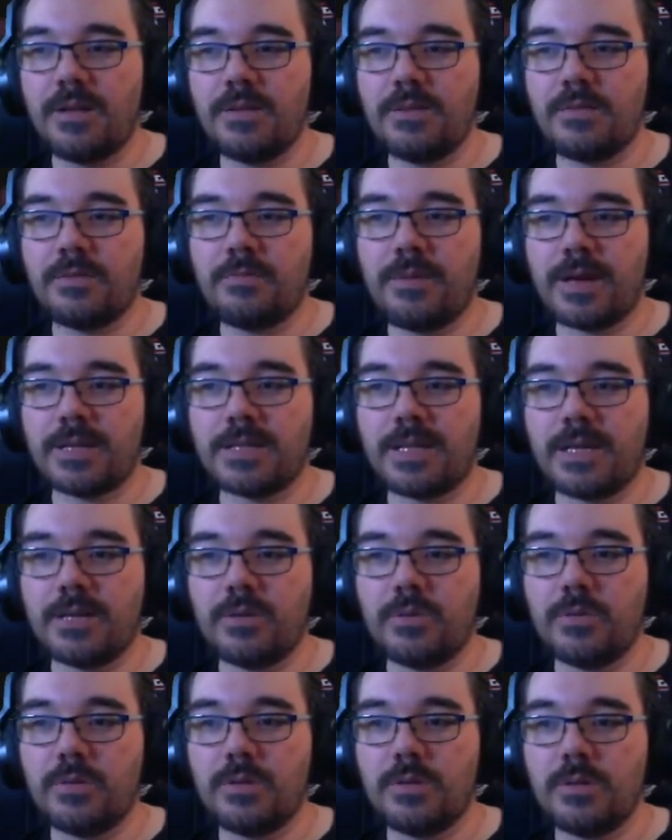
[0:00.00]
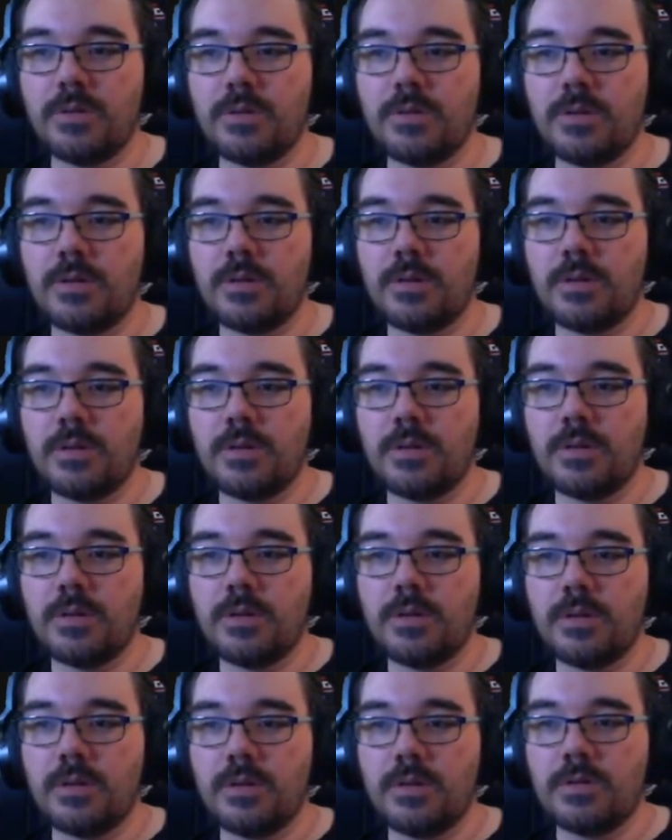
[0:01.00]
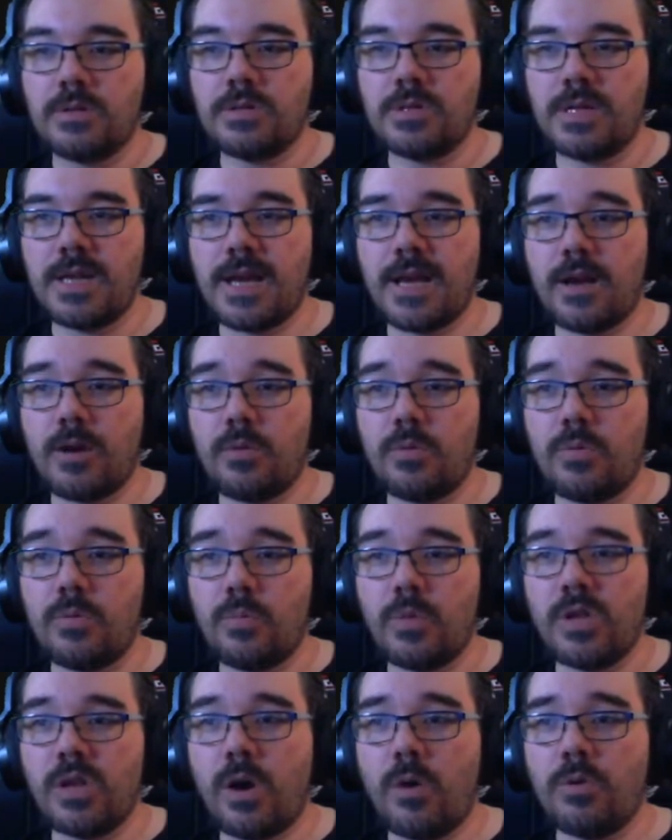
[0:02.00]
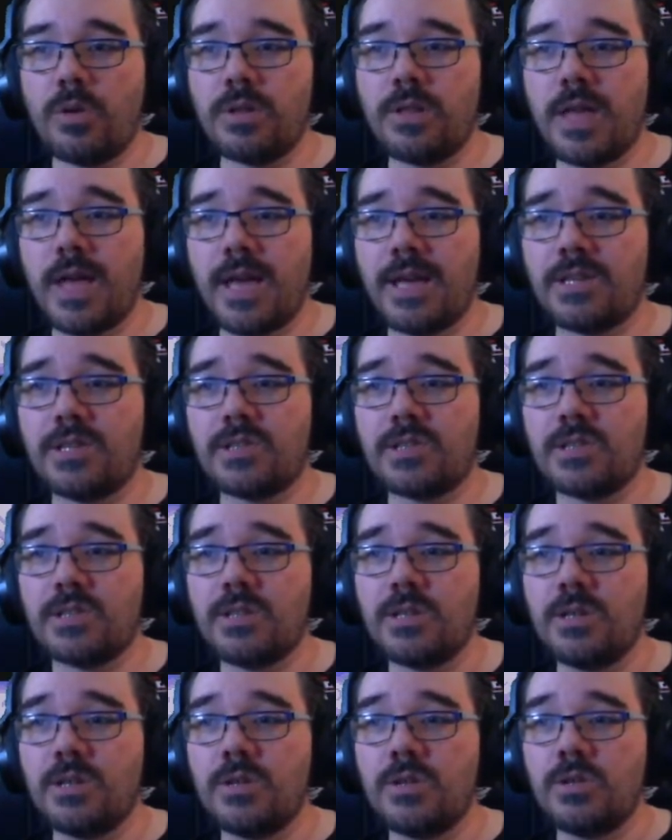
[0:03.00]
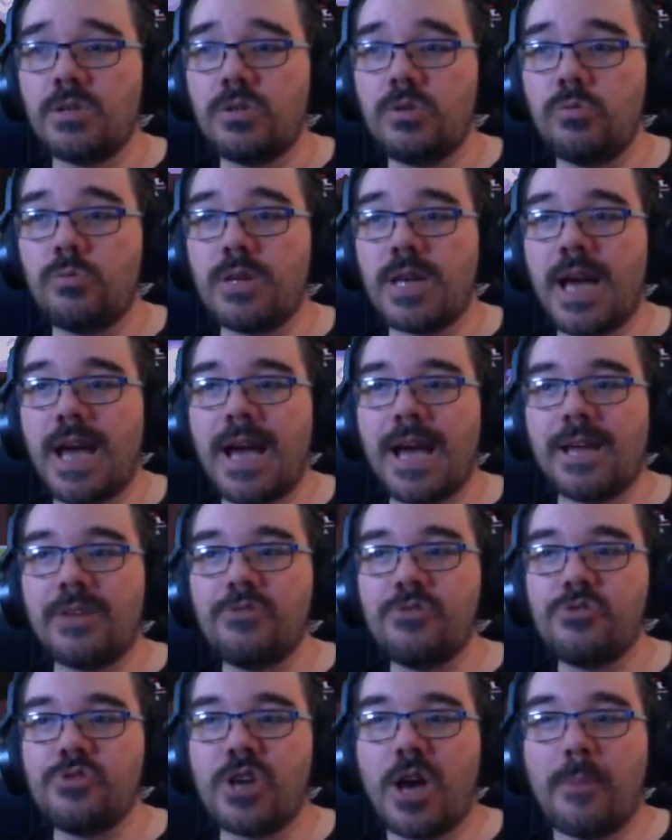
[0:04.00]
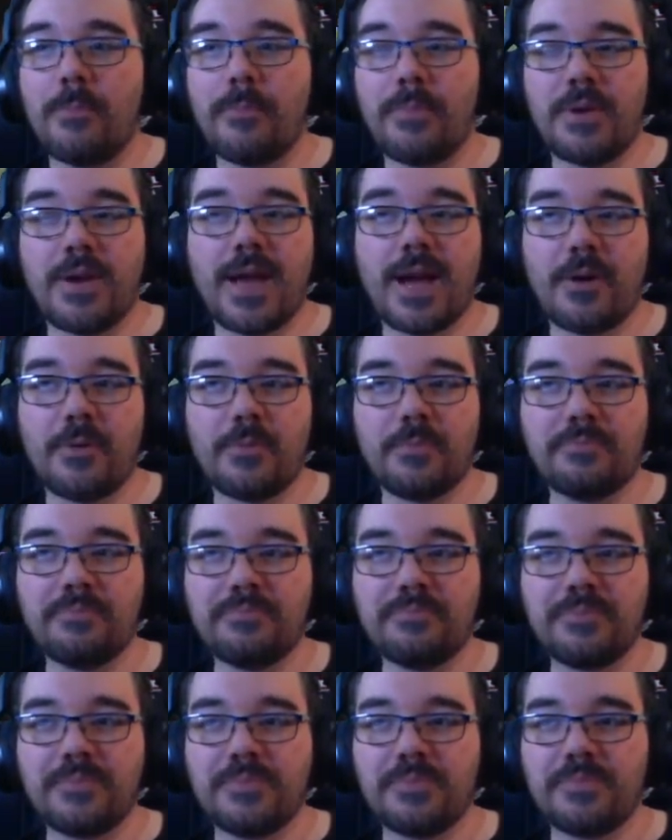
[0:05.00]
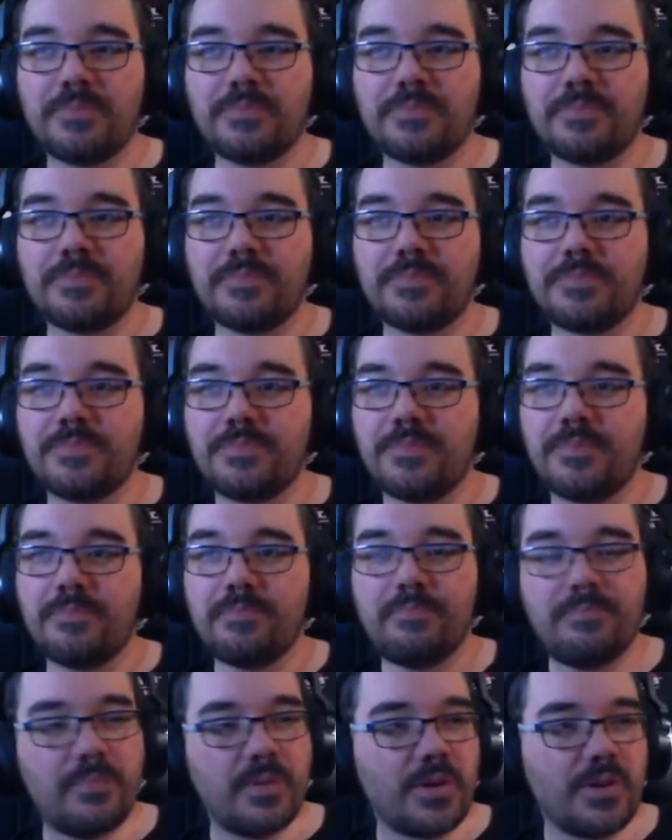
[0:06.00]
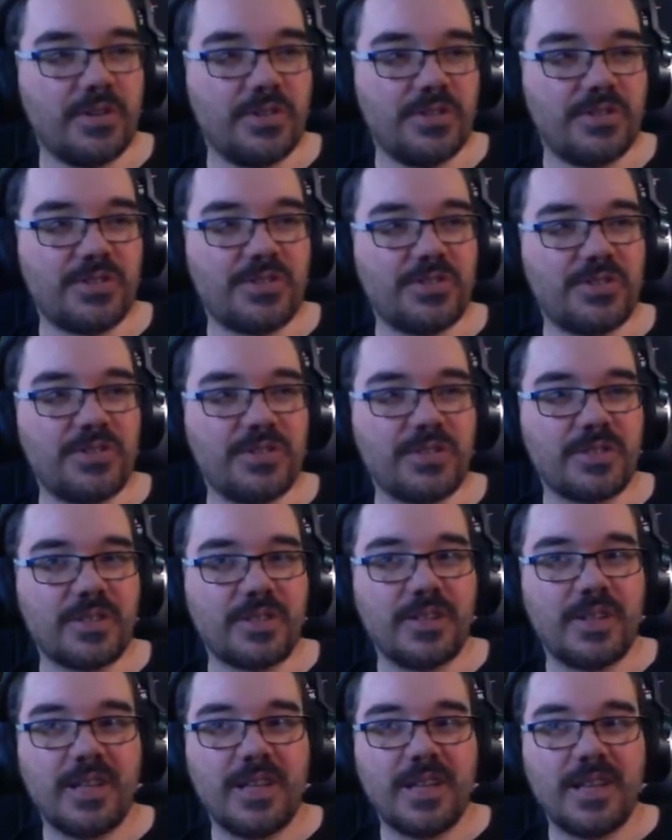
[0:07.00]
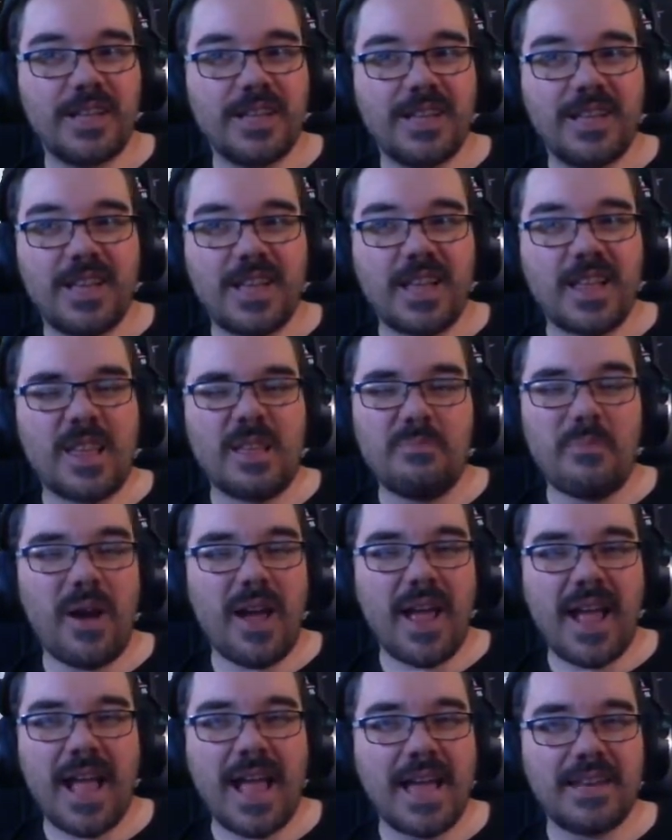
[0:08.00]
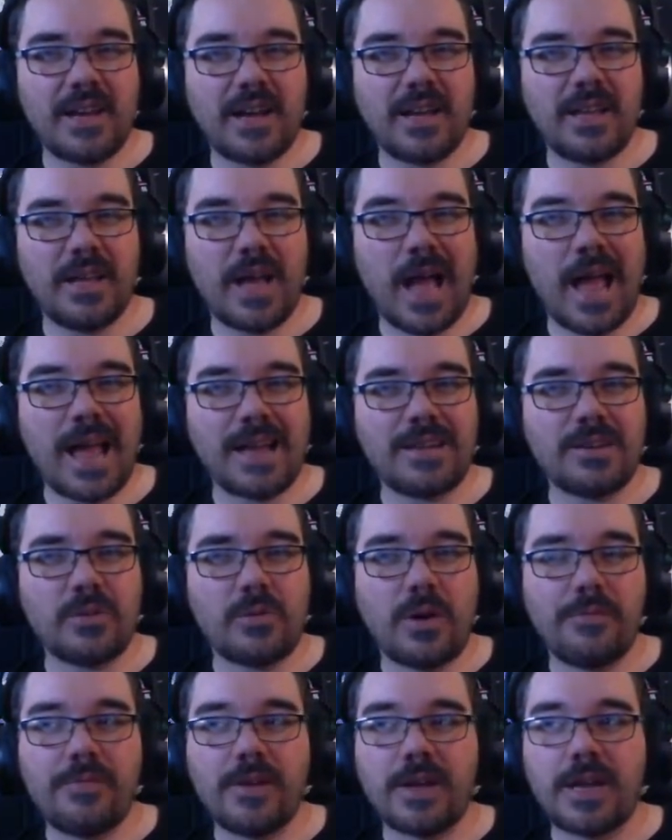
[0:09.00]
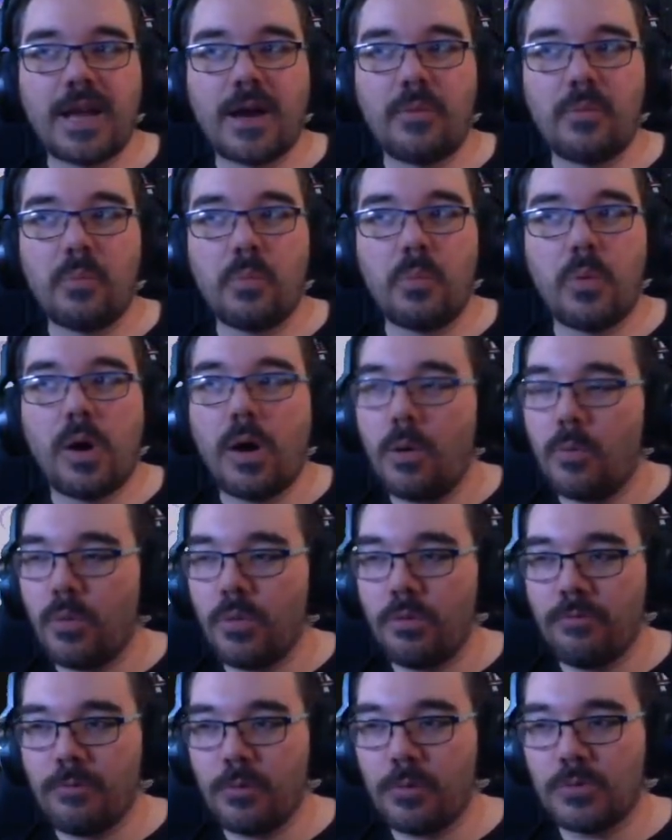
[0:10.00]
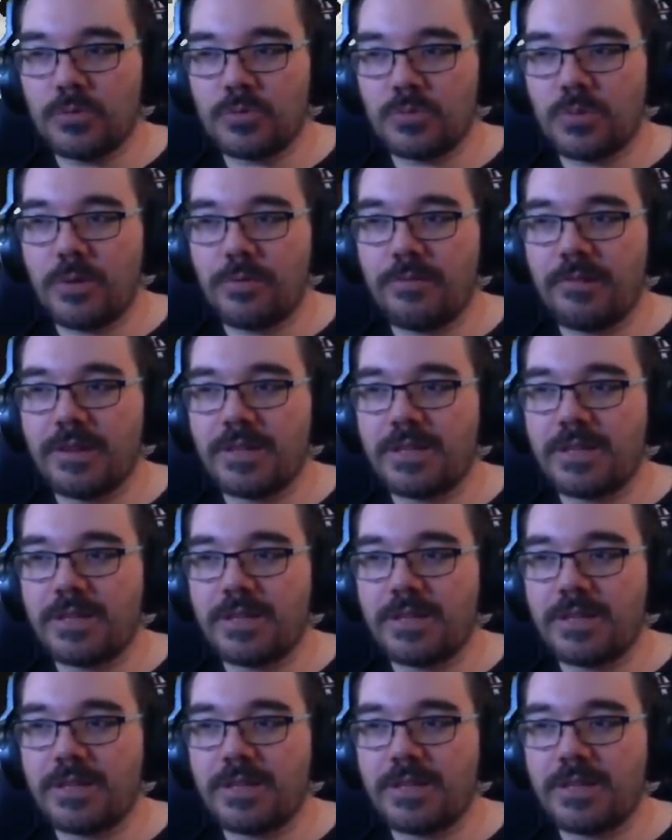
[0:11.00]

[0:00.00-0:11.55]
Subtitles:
rectangle. Now, when you're holding this, you can jump now. Because in my head, I hadn't quite figured out what the rules were for it.